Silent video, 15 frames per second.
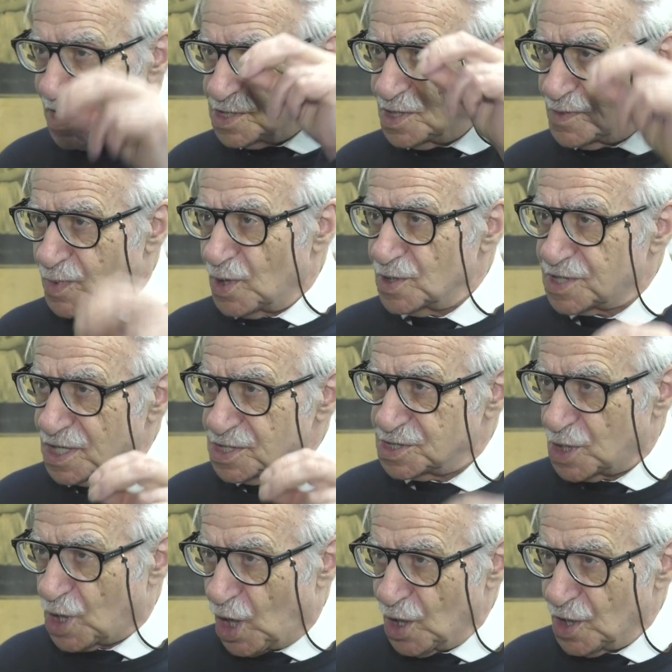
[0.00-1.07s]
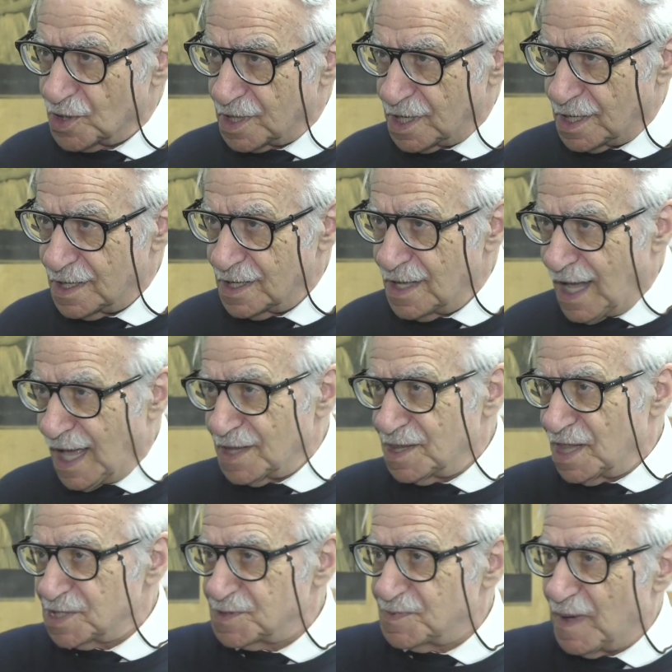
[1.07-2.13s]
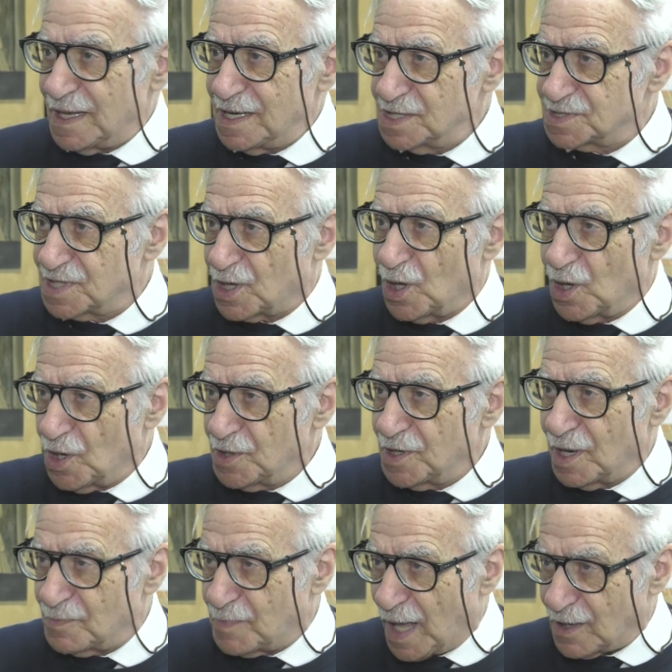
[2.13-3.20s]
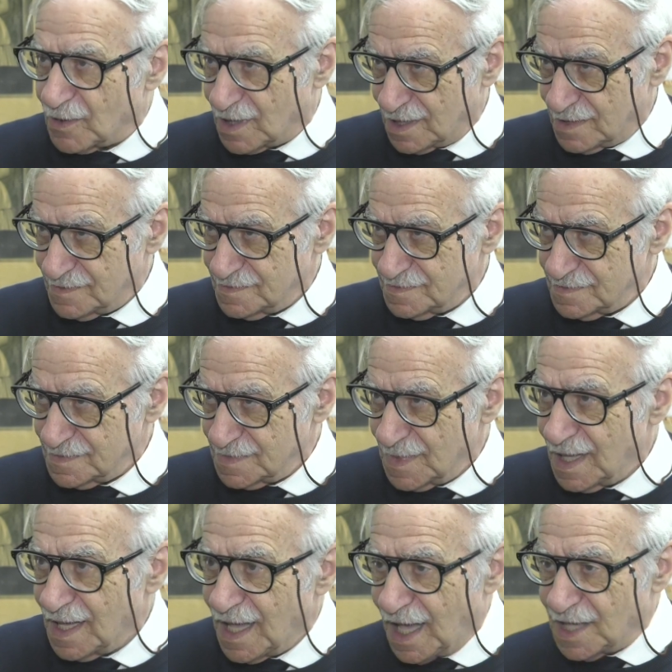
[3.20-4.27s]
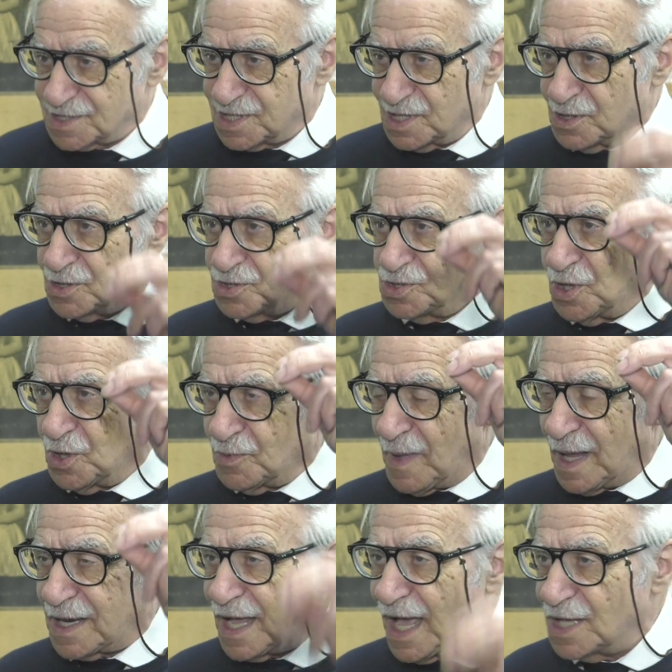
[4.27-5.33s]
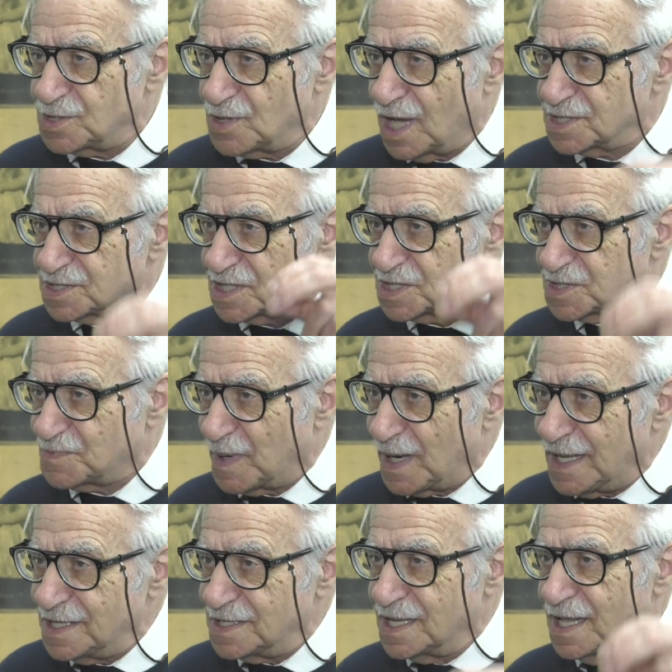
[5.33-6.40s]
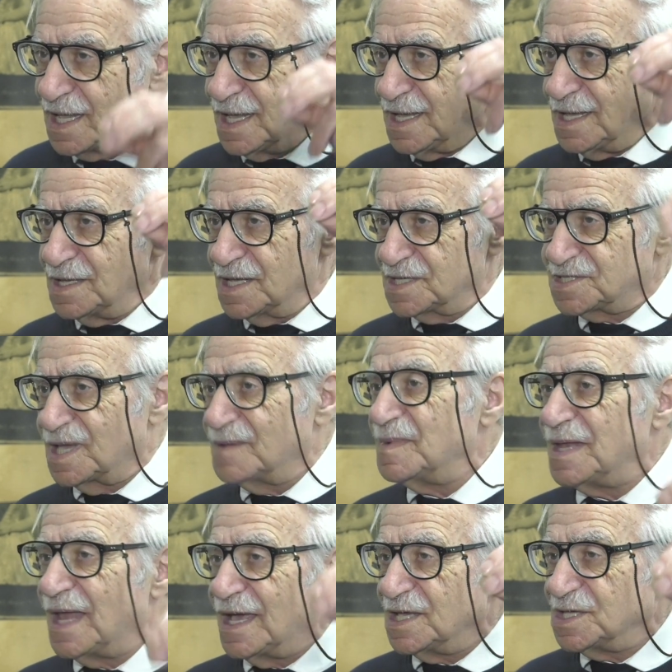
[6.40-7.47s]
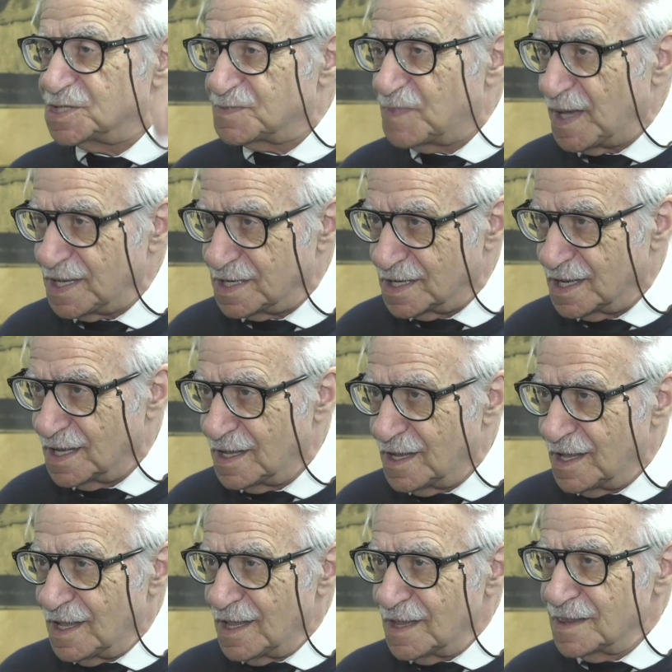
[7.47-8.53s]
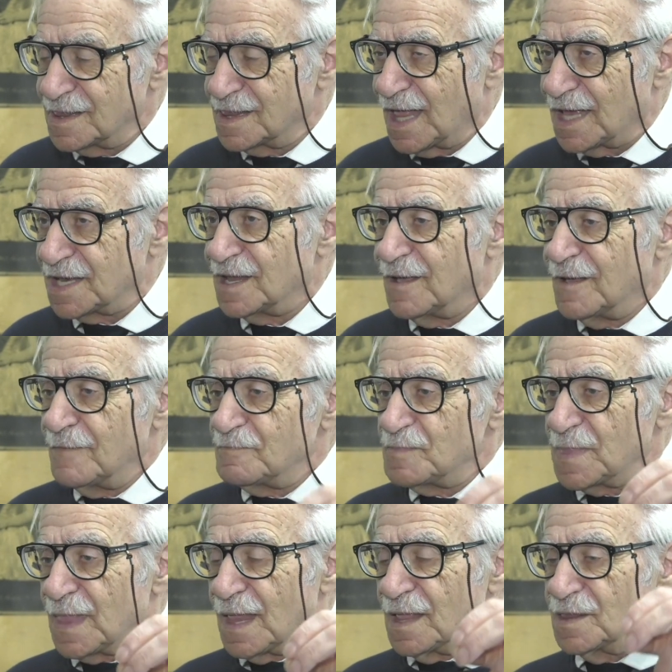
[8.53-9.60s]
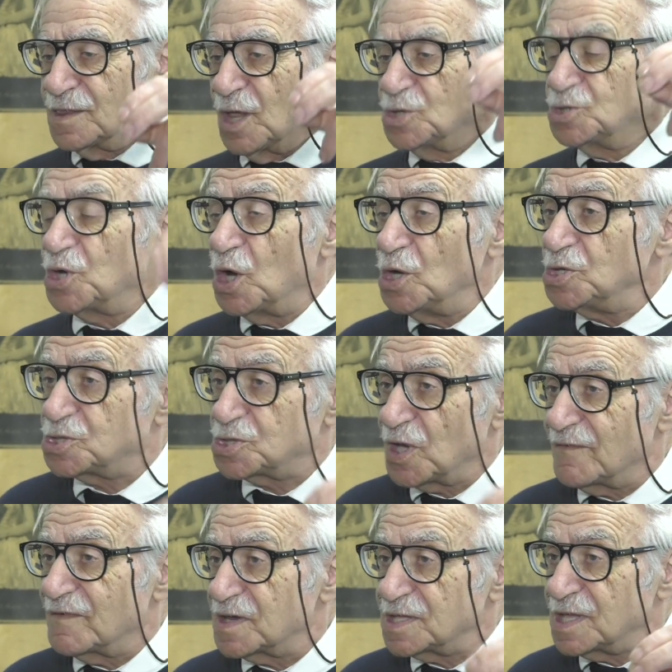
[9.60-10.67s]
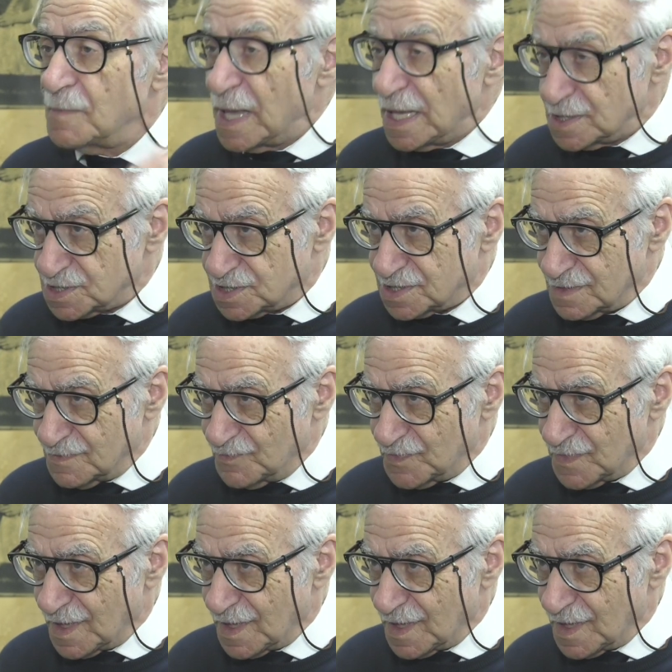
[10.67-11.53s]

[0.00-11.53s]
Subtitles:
that Gibraltar is a colony and that Spain is the colonial power, and Senor Margallo has explained in a seminar in Spain that the joint sovereignty means